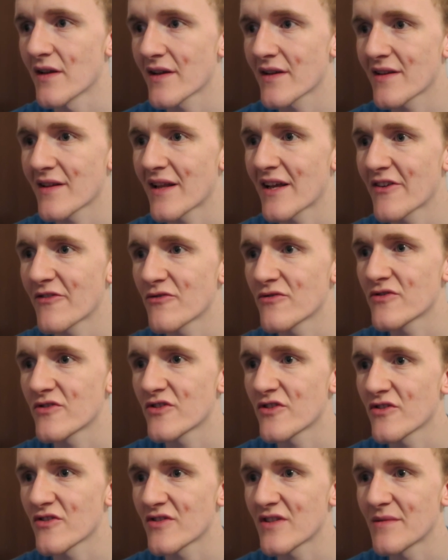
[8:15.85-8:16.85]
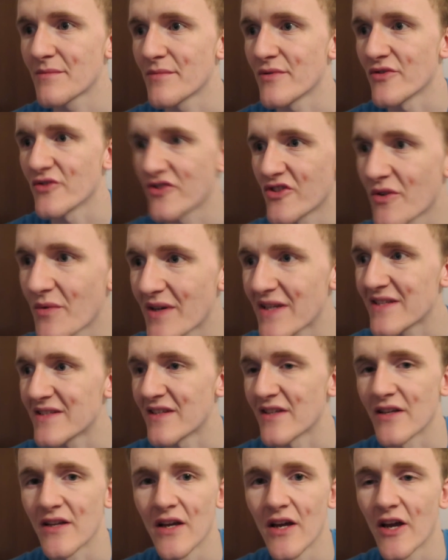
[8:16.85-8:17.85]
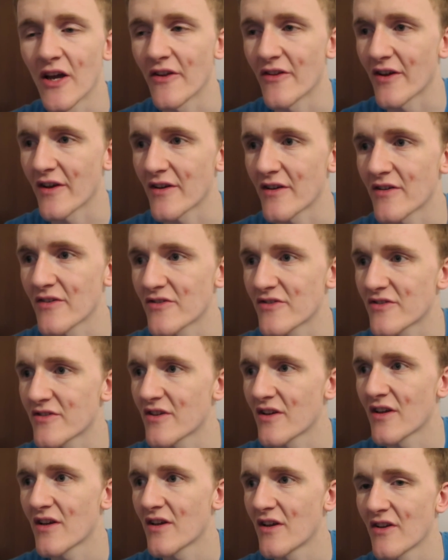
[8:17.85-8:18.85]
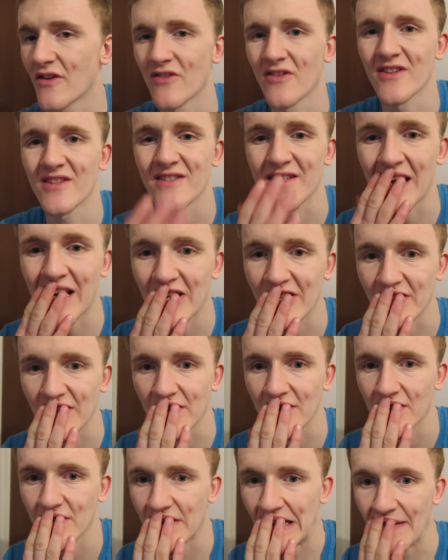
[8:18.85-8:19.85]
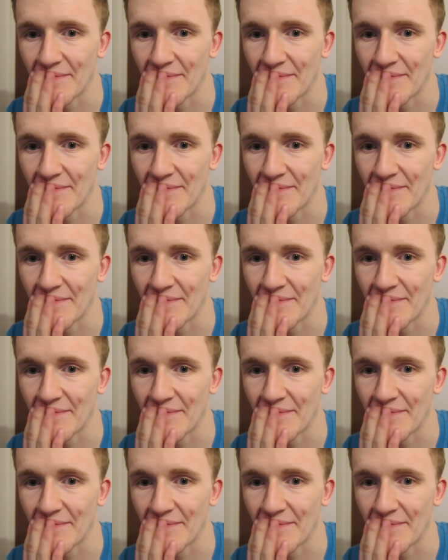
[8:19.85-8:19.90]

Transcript: Like, life was so simple, so easy, and like, just nostalgia.